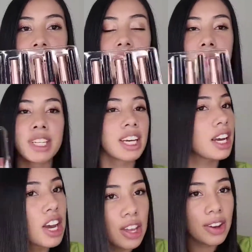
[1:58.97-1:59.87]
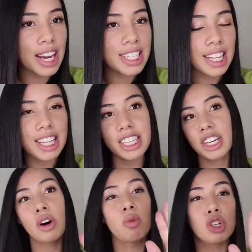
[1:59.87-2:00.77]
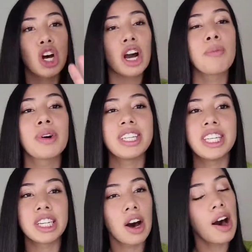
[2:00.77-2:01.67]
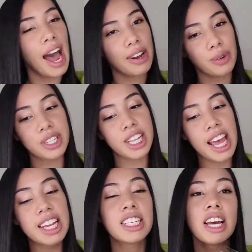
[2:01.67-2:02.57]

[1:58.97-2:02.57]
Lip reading: liner, lipstick. You guys get the deal. We'll talk more detail towards the